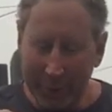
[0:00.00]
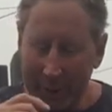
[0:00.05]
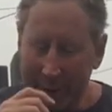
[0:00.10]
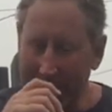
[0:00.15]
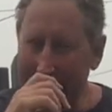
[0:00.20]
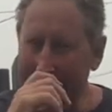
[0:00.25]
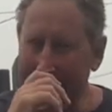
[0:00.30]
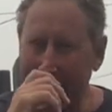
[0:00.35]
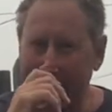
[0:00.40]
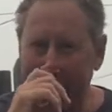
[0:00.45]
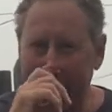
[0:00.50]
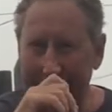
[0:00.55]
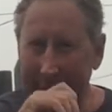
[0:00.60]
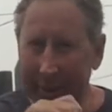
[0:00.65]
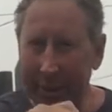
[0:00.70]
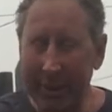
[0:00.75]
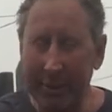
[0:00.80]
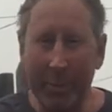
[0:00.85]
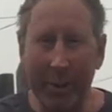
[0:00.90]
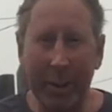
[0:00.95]
again,
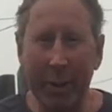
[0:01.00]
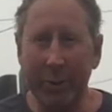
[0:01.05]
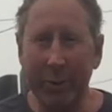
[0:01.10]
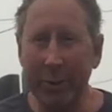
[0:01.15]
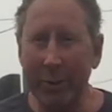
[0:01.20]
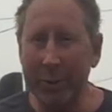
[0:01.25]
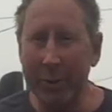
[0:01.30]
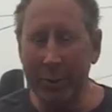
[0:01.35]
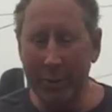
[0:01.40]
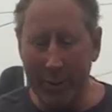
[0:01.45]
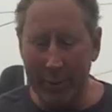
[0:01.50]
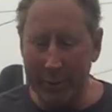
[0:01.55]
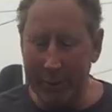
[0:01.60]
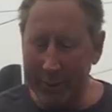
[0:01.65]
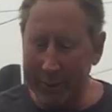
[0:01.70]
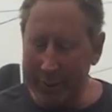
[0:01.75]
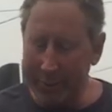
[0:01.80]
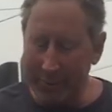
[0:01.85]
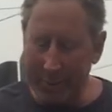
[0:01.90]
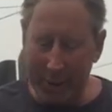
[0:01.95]
a page or two on
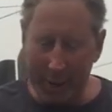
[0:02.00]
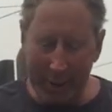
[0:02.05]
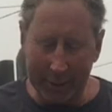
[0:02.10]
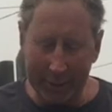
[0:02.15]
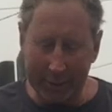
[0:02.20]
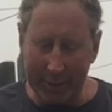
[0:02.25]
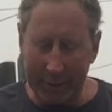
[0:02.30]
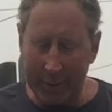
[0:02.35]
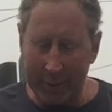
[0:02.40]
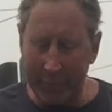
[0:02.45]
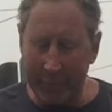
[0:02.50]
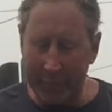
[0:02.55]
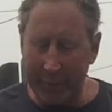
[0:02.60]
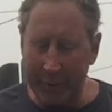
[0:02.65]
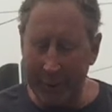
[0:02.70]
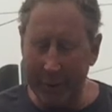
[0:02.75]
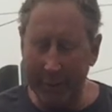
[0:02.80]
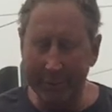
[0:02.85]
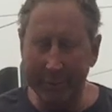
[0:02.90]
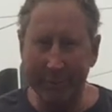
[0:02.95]
this, max. I'm
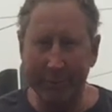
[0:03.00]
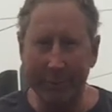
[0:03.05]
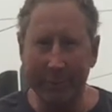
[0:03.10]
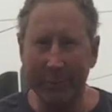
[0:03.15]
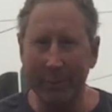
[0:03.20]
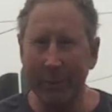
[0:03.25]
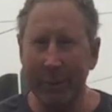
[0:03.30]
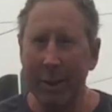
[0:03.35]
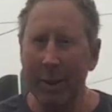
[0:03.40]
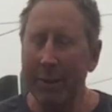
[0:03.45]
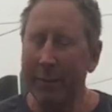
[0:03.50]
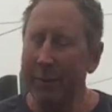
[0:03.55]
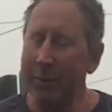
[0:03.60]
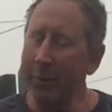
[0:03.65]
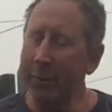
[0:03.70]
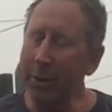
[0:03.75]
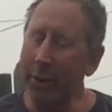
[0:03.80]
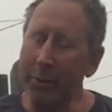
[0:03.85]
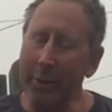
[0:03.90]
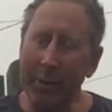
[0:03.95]
fine. If you
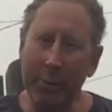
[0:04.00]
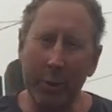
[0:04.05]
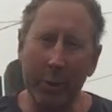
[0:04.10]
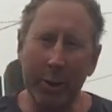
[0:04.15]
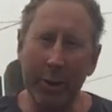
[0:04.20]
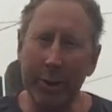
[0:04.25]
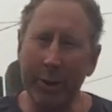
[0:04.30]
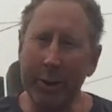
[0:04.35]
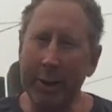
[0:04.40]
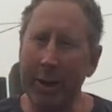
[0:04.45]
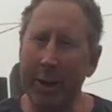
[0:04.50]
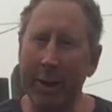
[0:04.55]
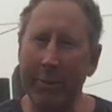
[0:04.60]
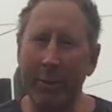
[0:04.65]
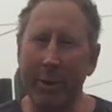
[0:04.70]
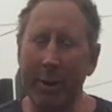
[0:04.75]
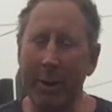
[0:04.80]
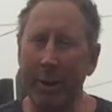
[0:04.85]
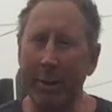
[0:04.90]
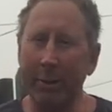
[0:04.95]
want to write more, you can,
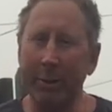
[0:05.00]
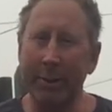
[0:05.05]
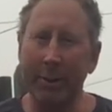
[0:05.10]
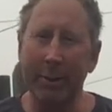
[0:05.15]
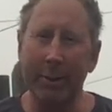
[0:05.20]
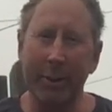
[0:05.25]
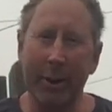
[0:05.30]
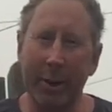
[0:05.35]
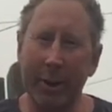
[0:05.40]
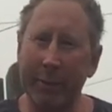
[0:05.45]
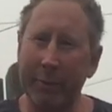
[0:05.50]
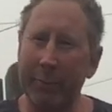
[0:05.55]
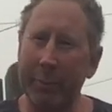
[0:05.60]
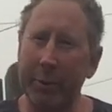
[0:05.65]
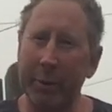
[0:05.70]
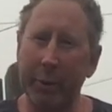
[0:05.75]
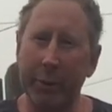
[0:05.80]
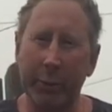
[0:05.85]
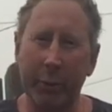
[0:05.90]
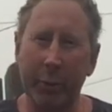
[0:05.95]
but honestly, there's not enough
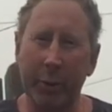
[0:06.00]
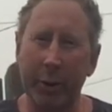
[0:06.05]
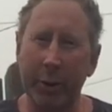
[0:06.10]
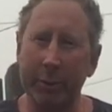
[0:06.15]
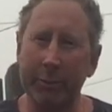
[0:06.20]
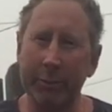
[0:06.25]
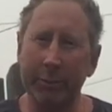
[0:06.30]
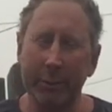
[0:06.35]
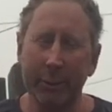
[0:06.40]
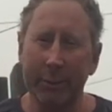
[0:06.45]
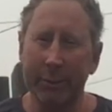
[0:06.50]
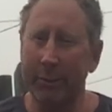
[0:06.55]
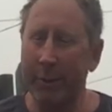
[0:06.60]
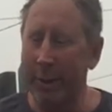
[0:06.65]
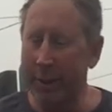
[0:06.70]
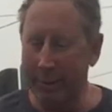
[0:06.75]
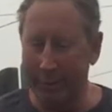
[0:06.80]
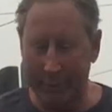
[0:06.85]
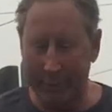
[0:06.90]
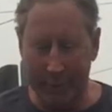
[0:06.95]
you in the world,
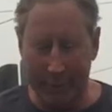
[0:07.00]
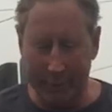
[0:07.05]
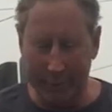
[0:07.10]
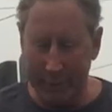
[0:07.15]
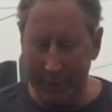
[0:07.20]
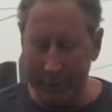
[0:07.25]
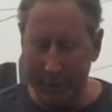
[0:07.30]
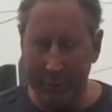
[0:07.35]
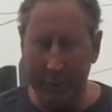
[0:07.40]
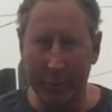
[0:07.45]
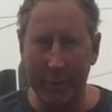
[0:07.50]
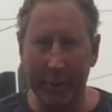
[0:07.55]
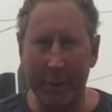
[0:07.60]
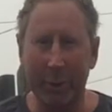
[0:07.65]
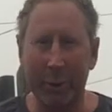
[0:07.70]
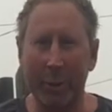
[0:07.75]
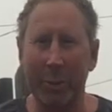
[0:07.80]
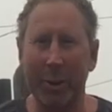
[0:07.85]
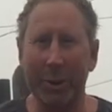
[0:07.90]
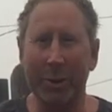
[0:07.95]
right, to read
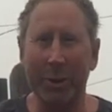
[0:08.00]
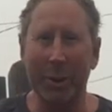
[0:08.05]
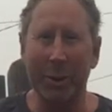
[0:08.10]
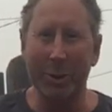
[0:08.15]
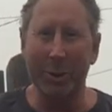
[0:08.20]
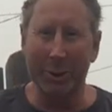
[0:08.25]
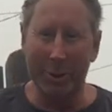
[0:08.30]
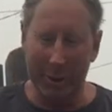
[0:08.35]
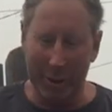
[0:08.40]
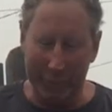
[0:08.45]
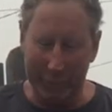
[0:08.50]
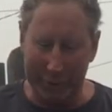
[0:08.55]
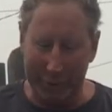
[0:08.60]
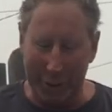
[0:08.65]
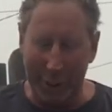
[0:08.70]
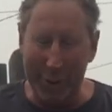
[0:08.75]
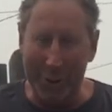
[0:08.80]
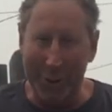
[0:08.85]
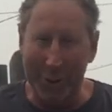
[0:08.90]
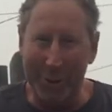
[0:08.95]
too much of this stuff.
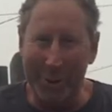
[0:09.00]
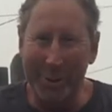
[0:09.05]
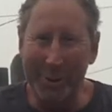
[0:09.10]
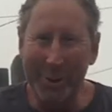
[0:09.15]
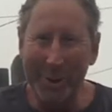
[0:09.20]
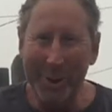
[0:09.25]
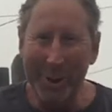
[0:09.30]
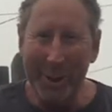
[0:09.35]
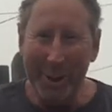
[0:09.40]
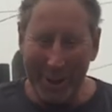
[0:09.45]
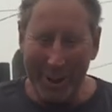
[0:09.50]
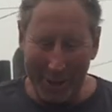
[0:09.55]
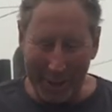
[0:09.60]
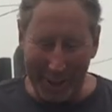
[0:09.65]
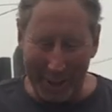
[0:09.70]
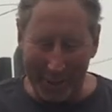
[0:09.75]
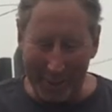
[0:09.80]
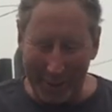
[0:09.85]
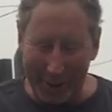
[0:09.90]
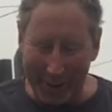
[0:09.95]
So
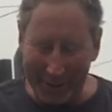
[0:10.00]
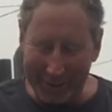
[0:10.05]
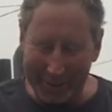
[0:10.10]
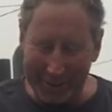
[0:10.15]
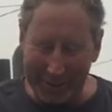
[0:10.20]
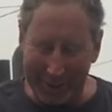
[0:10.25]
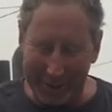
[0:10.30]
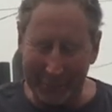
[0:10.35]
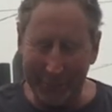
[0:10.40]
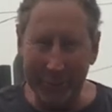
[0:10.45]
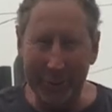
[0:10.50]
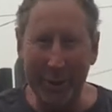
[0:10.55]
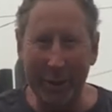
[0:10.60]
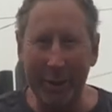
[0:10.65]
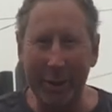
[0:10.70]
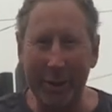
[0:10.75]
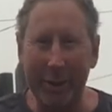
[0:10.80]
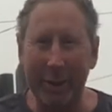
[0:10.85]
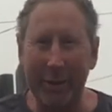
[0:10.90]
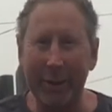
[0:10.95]
anyways, good
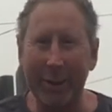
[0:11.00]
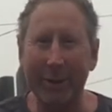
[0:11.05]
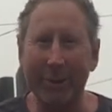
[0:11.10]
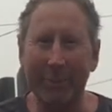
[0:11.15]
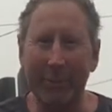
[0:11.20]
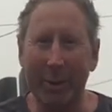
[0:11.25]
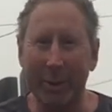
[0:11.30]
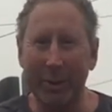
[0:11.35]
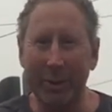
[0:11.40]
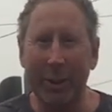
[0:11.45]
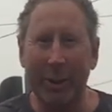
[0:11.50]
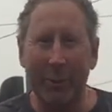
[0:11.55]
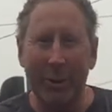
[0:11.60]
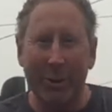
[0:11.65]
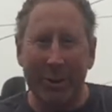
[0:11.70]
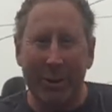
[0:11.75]
luck on this, and I'll check with you soon.